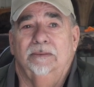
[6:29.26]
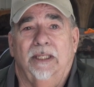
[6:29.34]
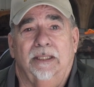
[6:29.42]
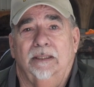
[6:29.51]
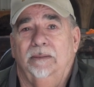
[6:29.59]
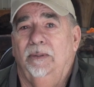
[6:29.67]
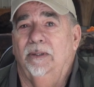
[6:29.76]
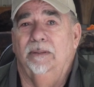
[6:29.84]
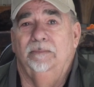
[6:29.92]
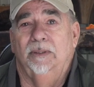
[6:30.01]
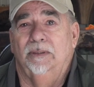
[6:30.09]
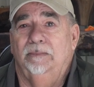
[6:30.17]
take it apart
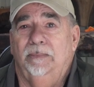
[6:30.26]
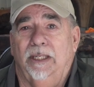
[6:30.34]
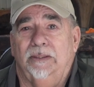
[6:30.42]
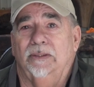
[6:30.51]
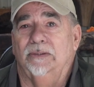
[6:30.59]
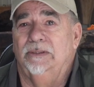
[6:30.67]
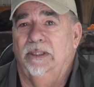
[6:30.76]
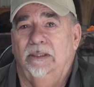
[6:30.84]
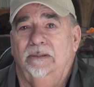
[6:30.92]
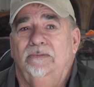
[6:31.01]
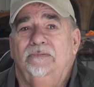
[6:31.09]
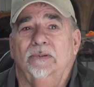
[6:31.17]
and build it back
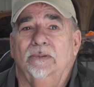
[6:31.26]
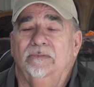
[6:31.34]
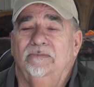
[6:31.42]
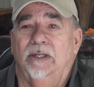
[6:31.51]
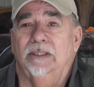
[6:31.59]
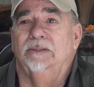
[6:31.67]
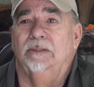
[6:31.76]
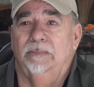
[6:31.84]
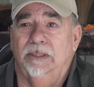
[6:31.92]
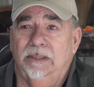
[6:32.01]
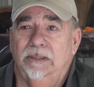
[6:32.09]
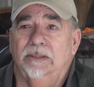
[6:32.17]
yourself, or find
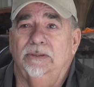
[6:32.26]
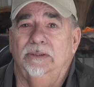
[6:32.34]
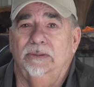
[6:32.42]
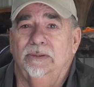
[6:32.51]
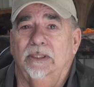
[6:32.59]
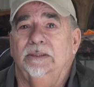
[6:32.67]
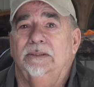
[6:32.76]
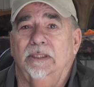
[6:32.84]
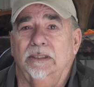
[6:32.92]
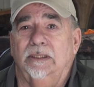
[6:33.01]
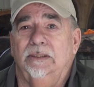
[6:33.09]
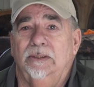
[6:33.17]
somebody that you trust
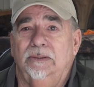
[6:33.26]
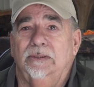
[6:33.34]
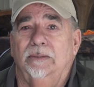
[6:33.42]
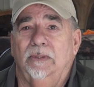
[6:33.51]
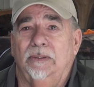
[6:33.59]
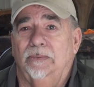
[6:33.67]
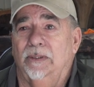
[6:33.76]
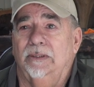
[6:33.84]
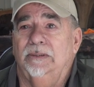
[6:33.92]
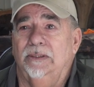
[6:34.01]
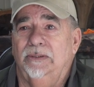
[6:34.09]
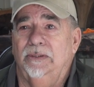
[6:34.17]
that can do some of the
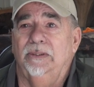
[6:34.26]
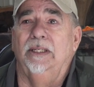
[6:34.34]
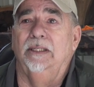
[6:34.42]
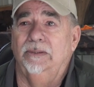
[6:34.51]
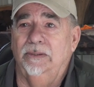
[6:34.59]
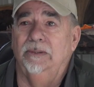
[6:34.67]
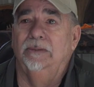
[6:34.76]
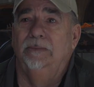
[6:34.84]
work that you can't do.